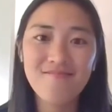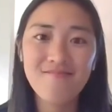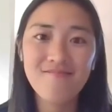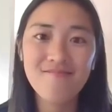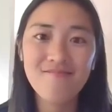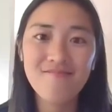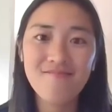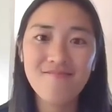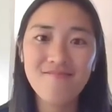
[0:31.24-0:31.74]

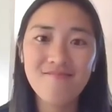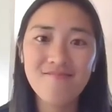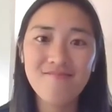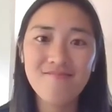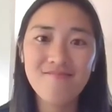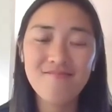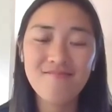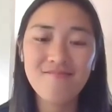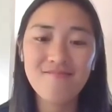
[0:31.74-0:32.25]

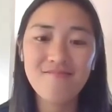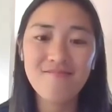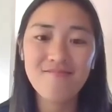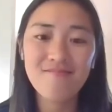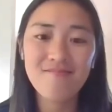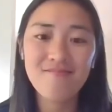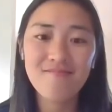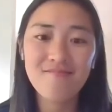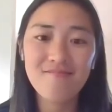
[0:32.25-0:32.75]

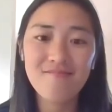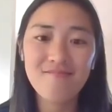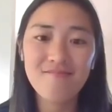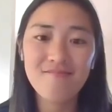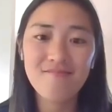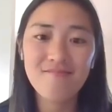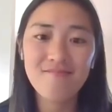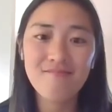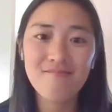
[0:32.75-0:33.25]

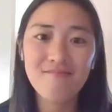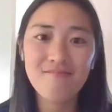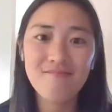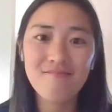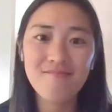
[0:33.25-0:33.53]
[no speech]